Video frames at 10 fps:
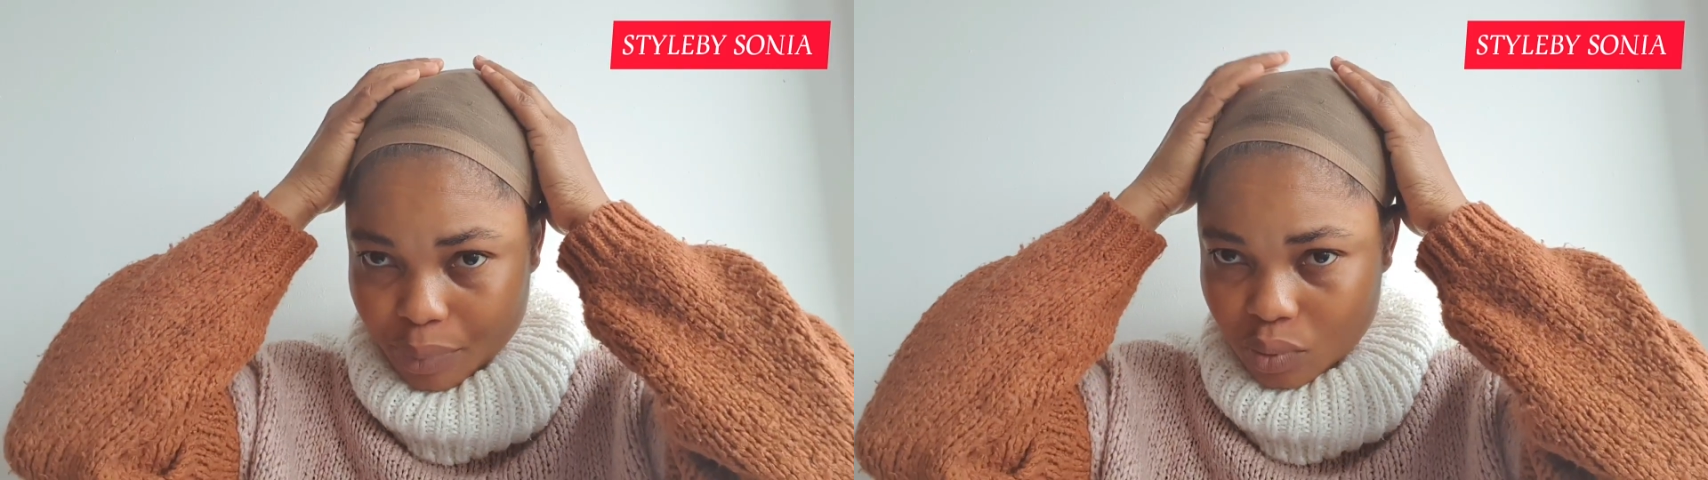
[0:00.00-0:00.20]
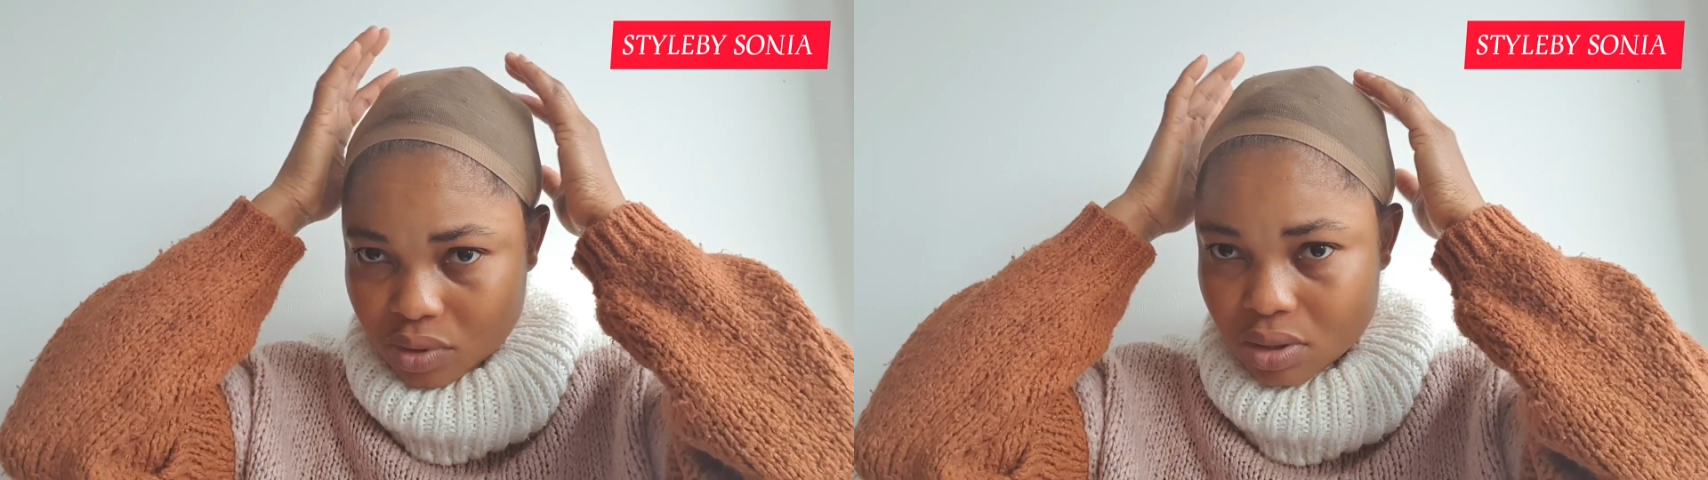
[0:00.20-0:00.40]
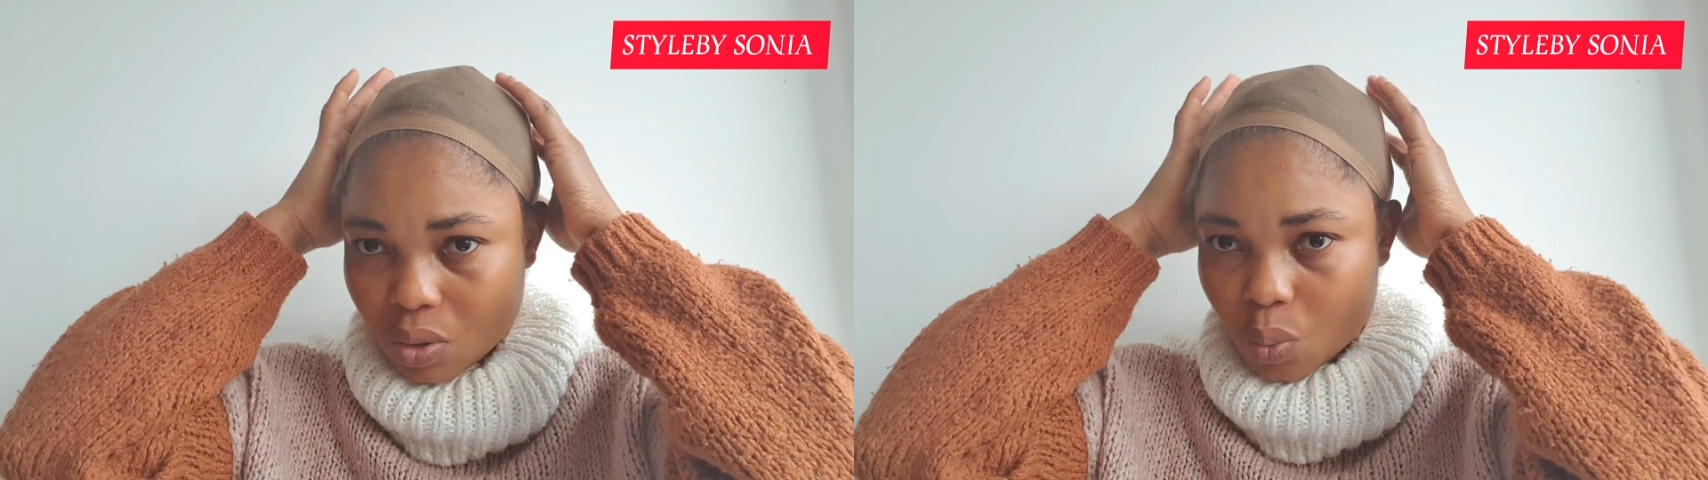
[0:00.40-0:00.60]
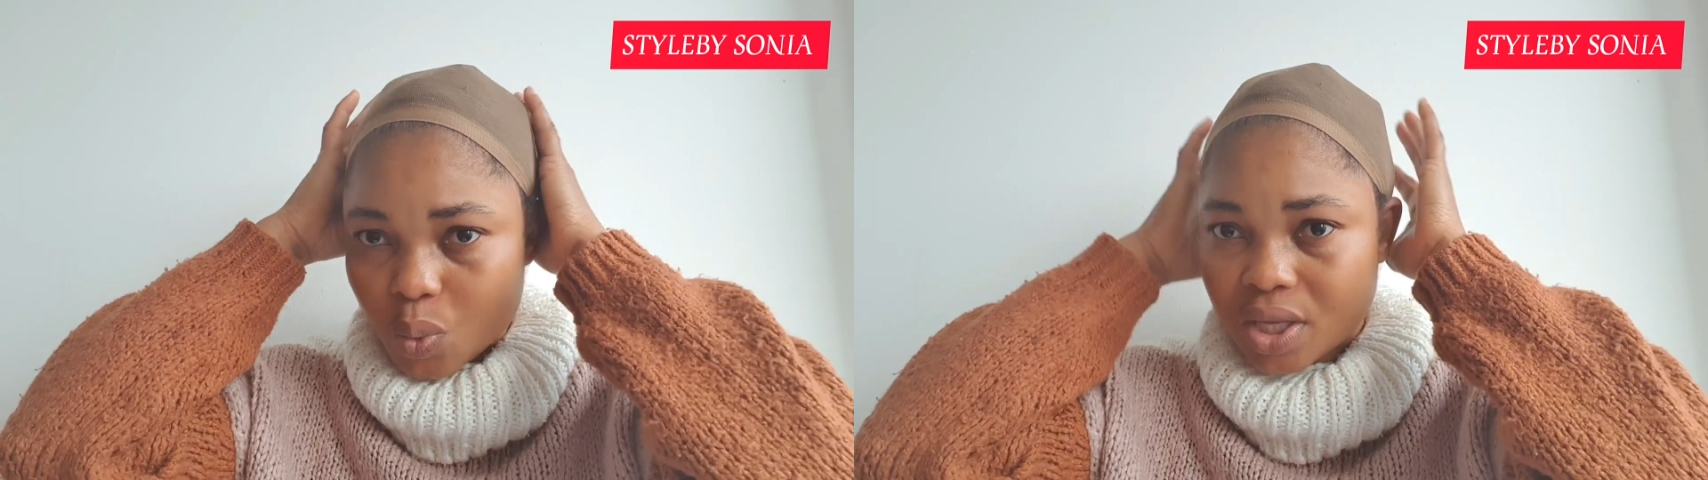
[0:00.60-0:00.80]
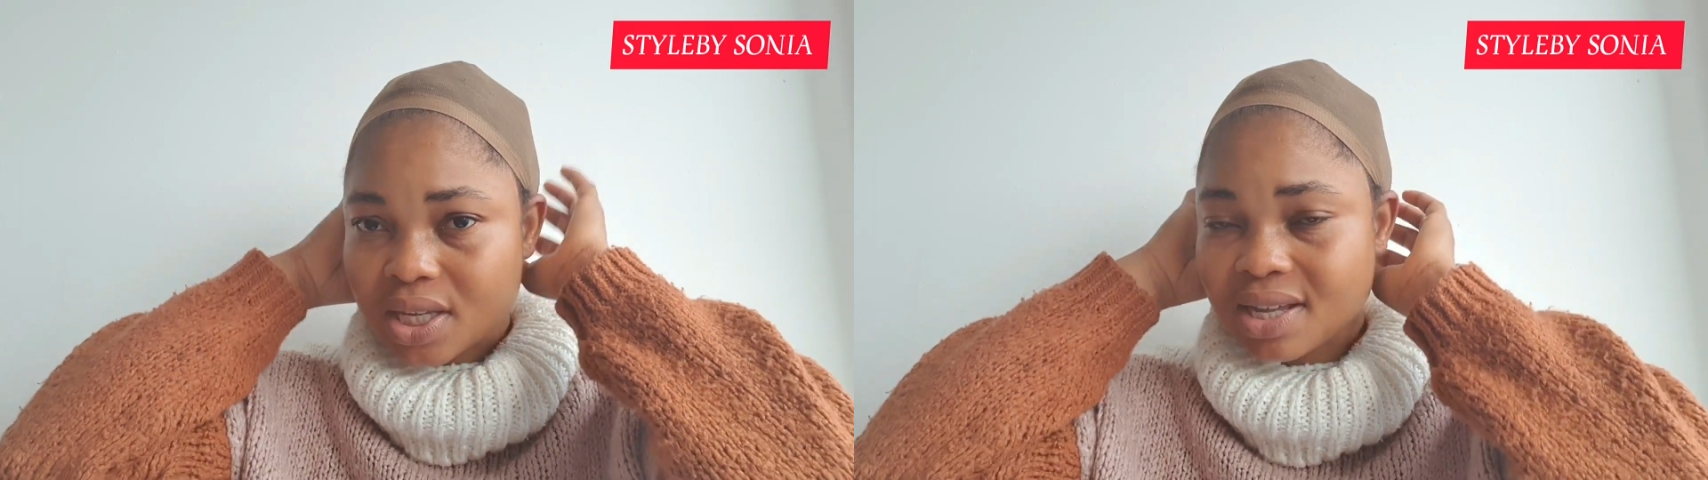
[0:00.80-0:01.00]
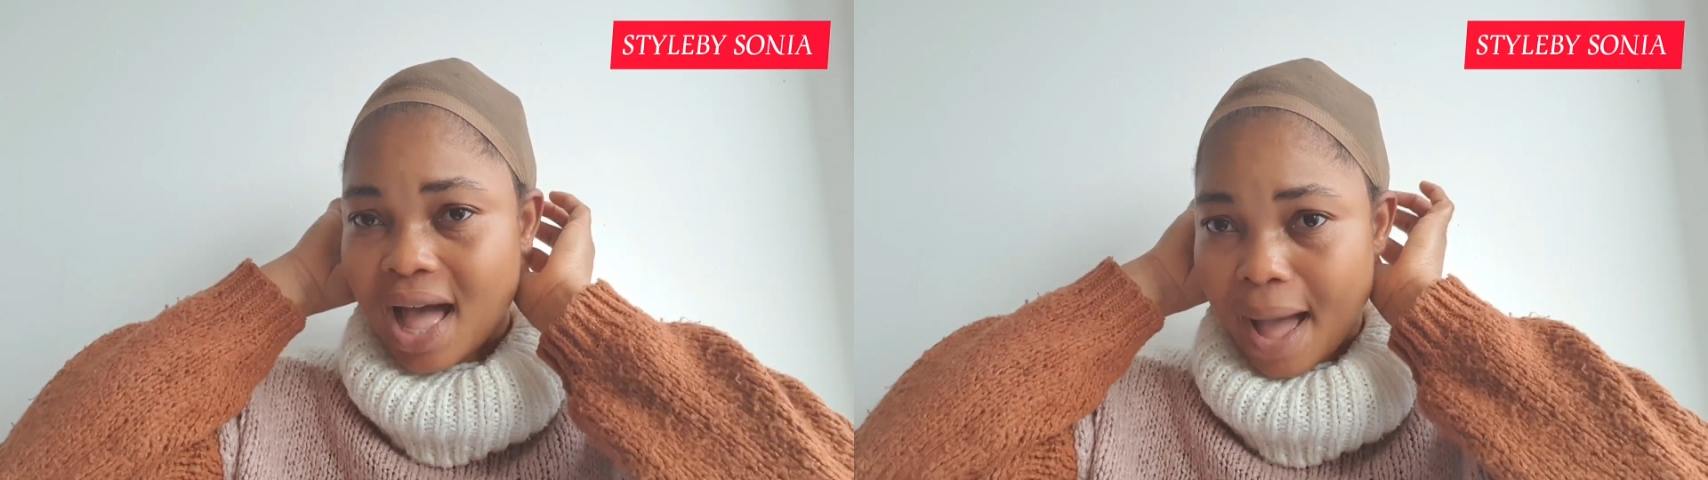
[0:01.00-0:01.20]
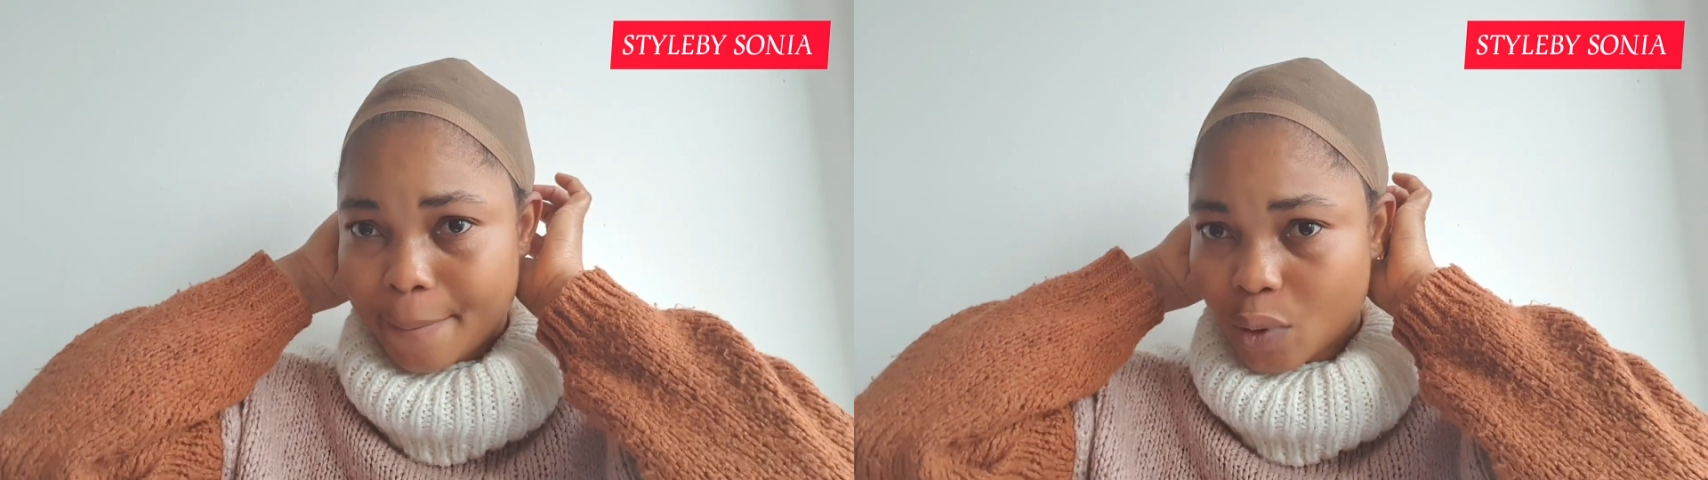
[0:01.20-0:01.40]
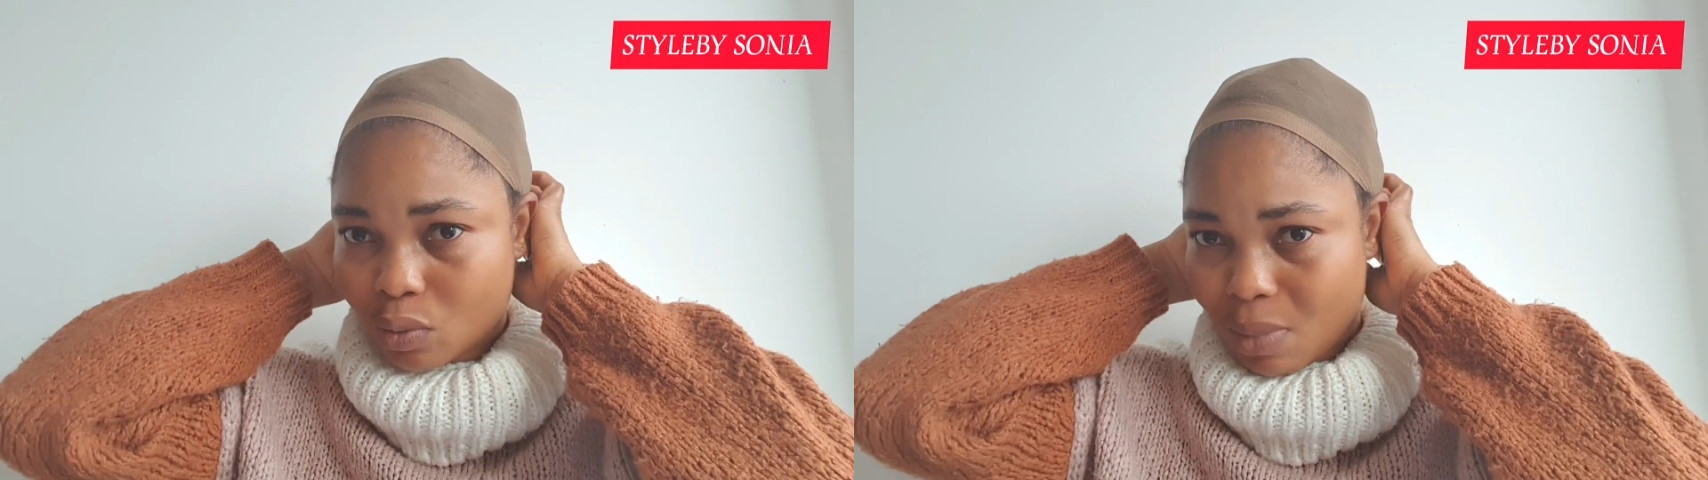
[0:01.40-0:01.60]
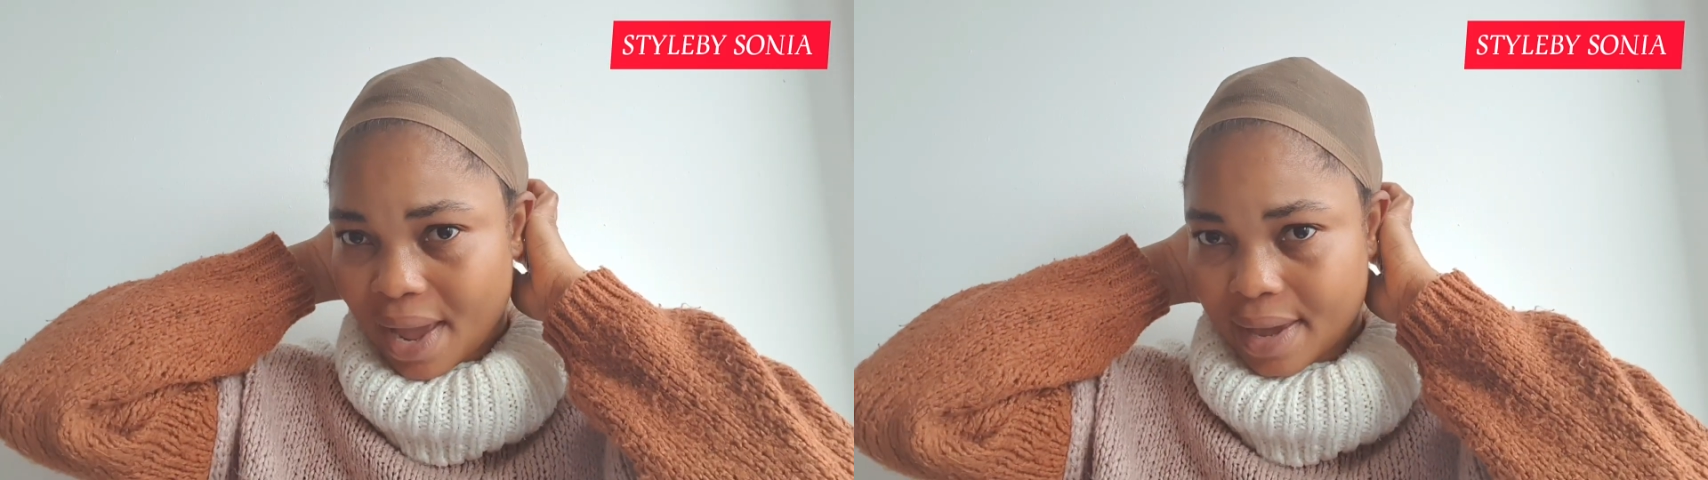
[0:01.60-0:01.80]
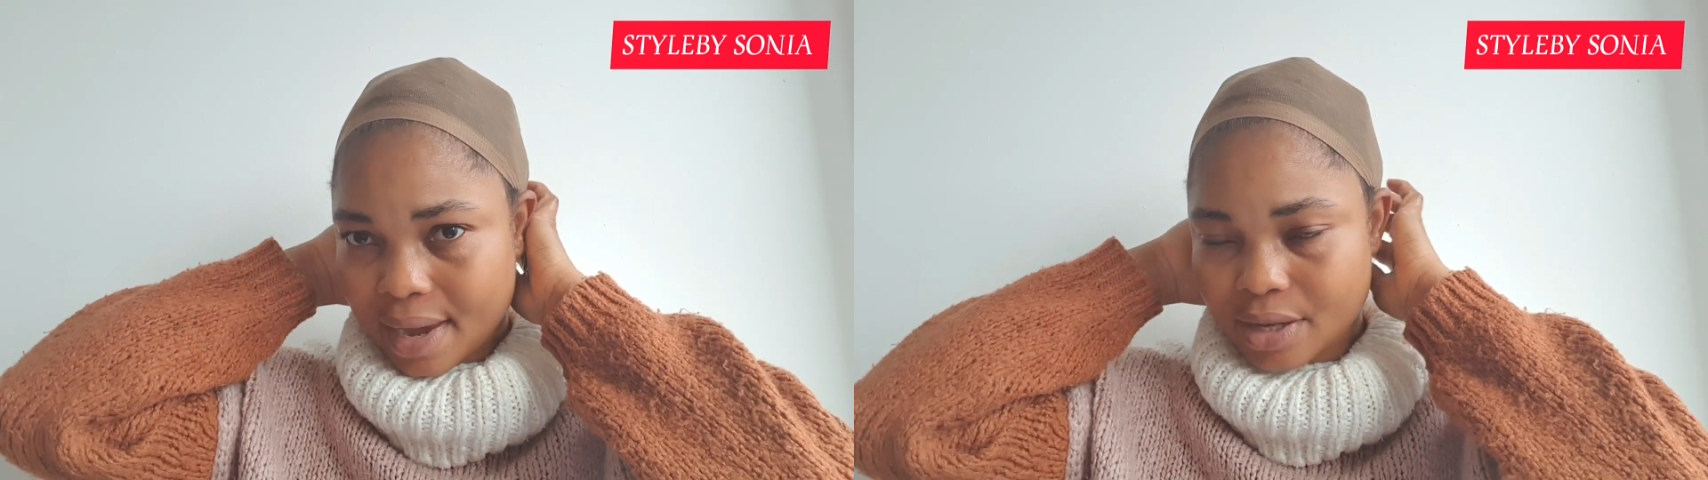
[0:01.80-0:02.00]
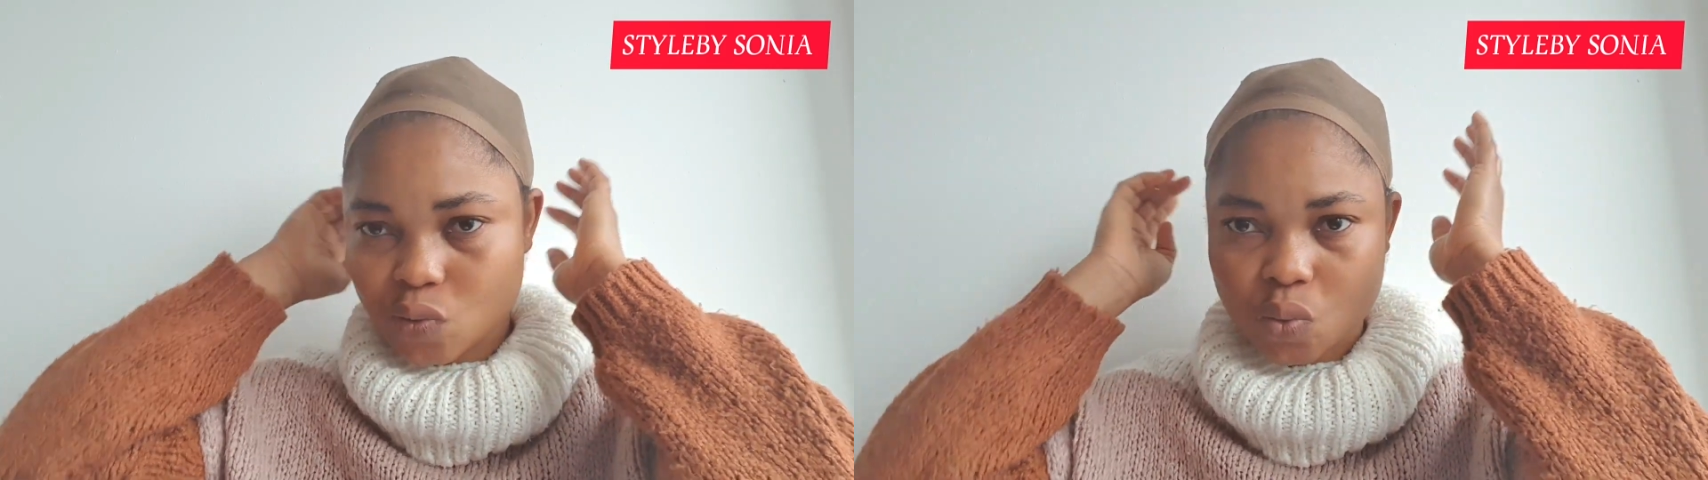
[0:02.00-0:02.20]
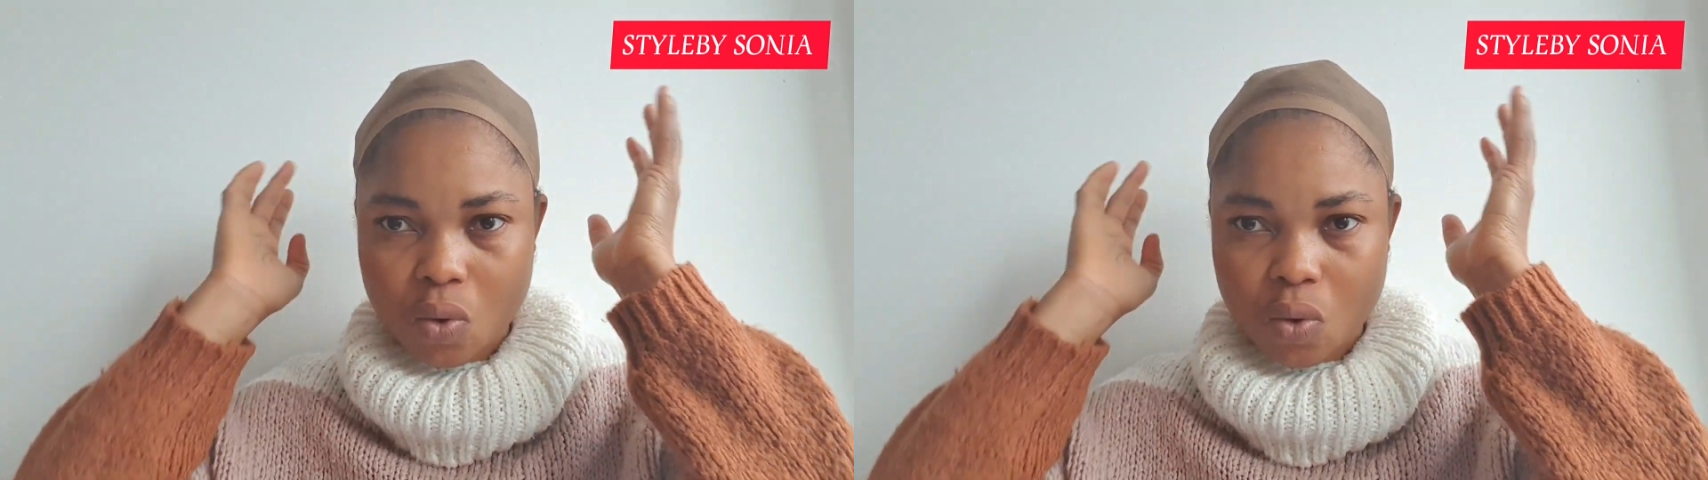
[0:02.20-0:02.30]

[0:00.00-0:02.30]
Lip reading: put the wig cap on my head to